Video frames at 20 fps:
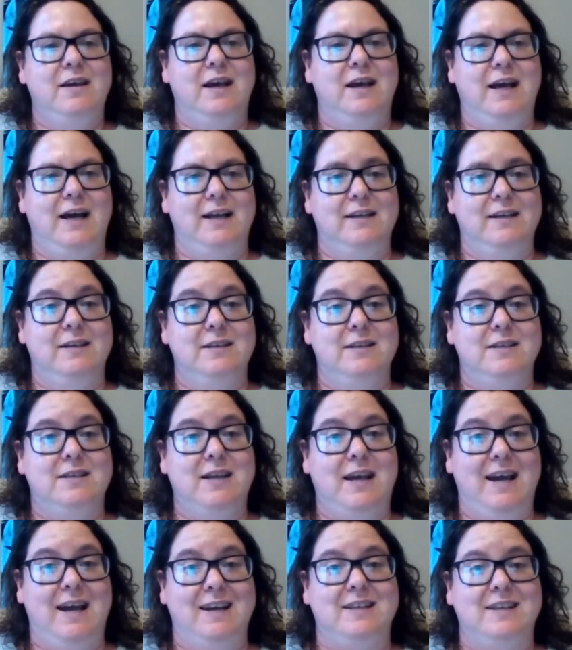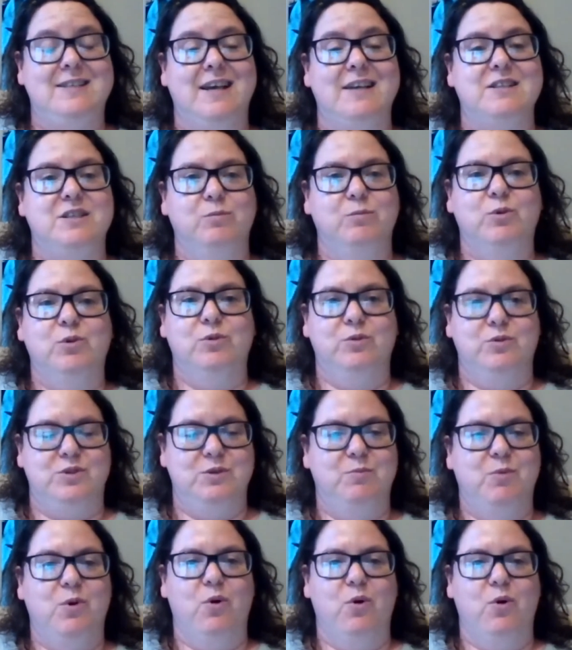and accessible
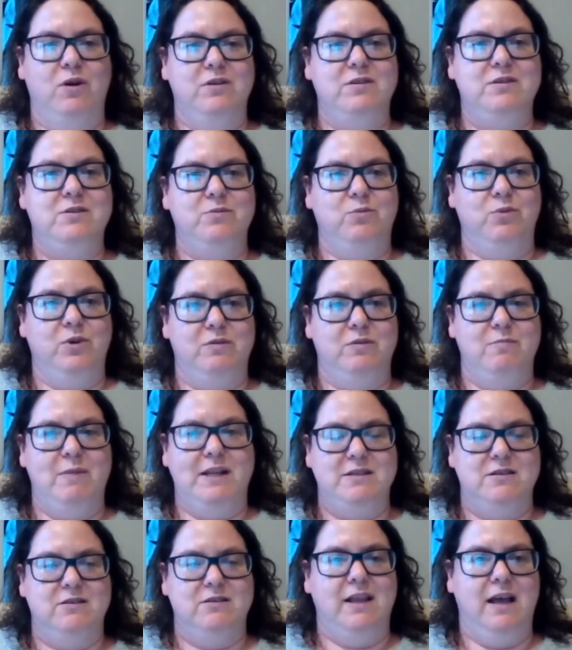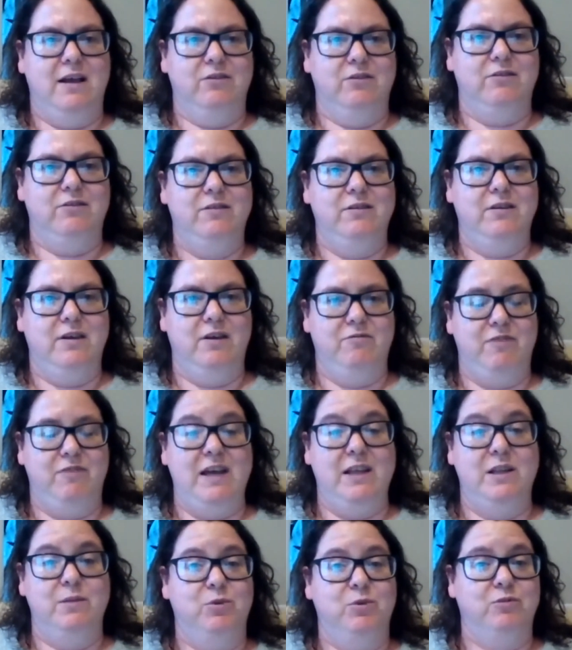support with mental health
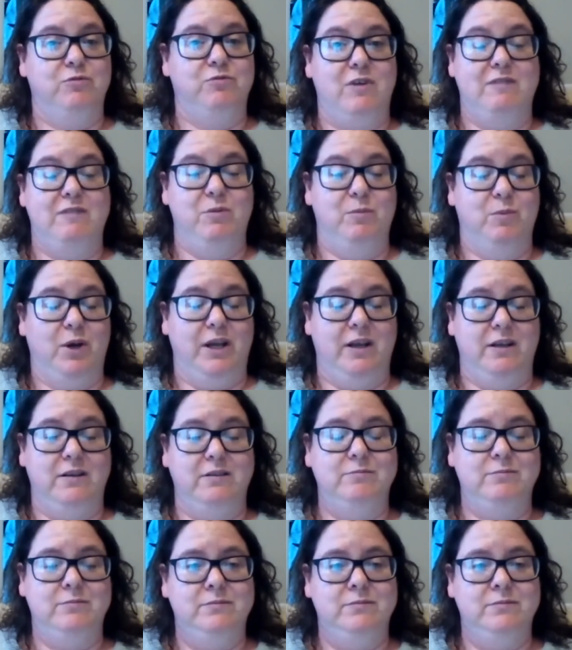available for everybody.